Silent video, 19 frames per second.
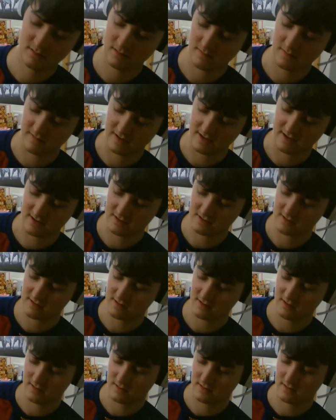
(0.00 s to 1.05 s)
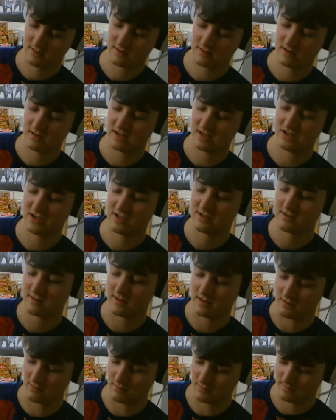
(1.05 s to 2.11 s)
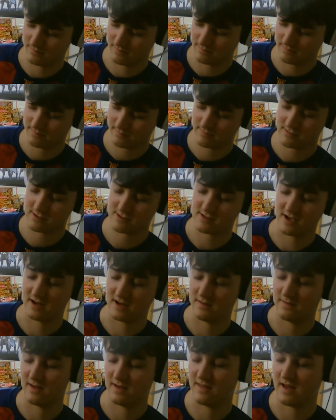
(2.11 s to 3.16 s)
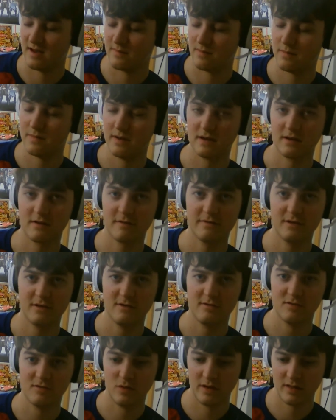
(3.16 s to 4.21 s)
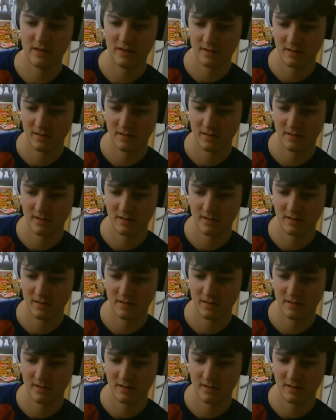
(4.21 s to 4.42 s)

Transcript: It's just the logistical side of it that I'm a bit confused with.